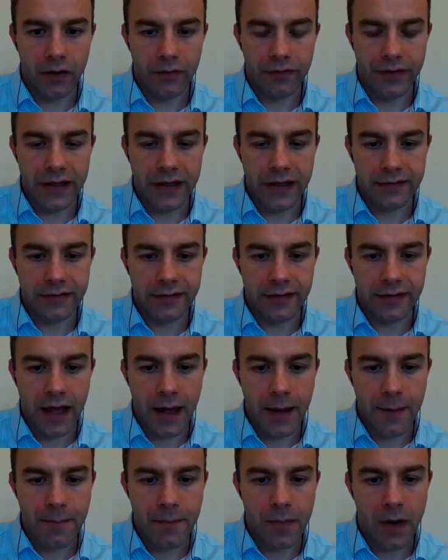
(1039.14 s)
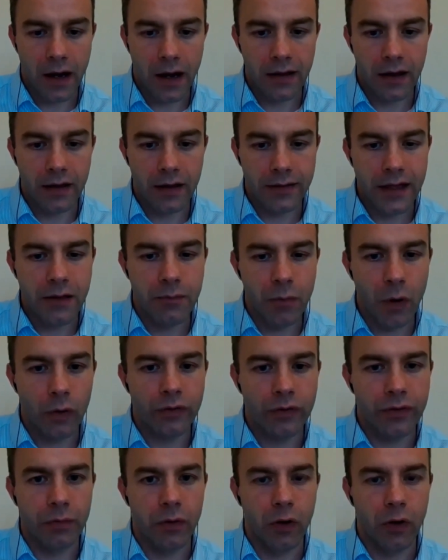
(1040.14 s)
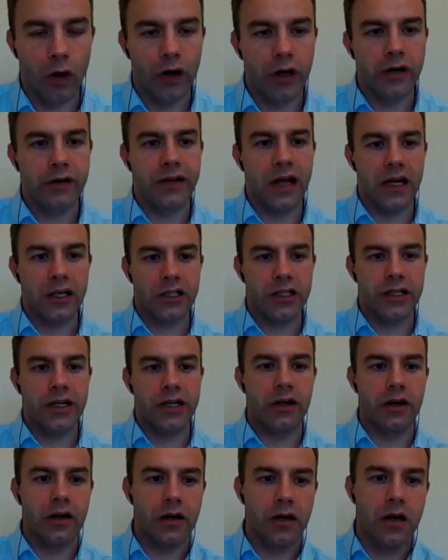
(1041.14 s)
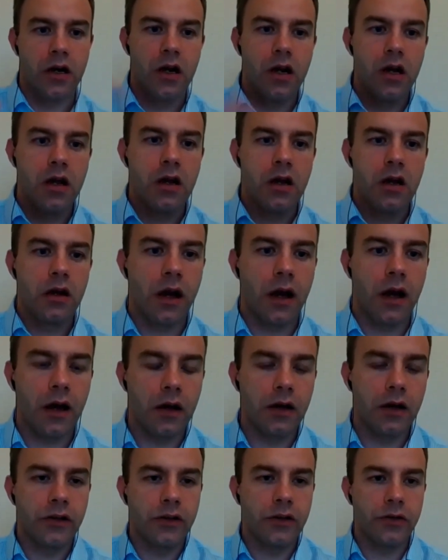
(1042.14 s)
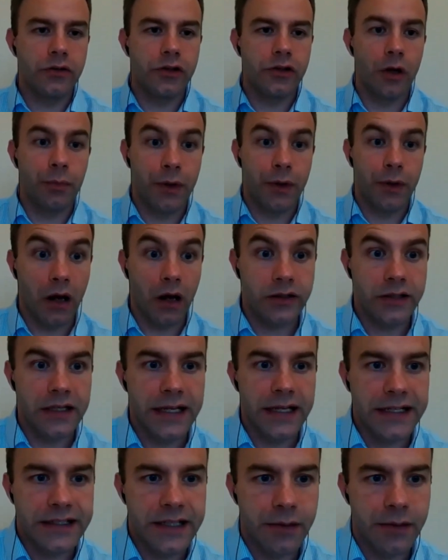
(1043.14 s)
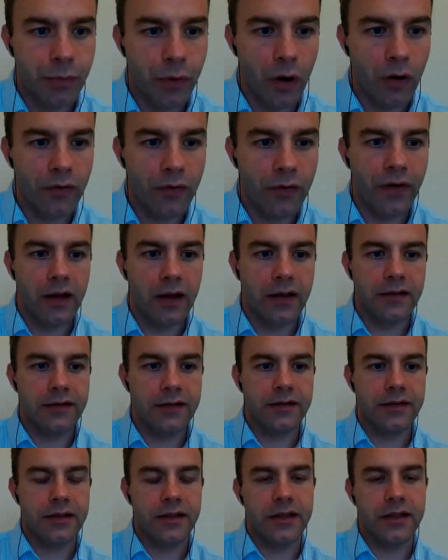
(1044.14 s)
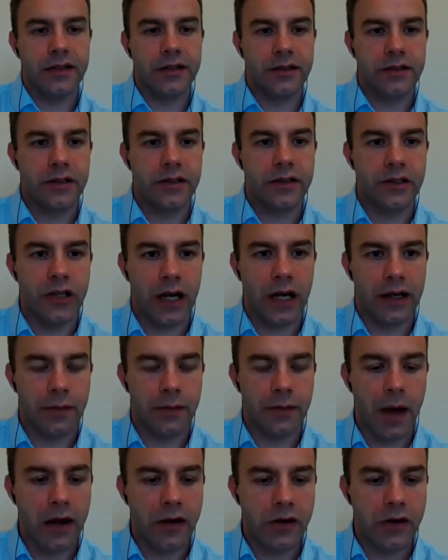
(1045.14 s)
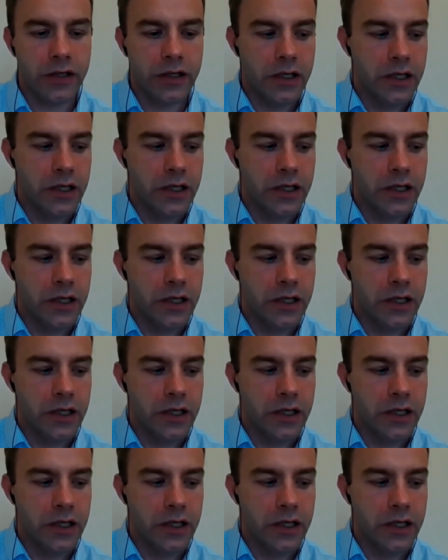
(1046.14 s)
this, I think most employers actually are jumping onto LinkedIn profiles to check them out.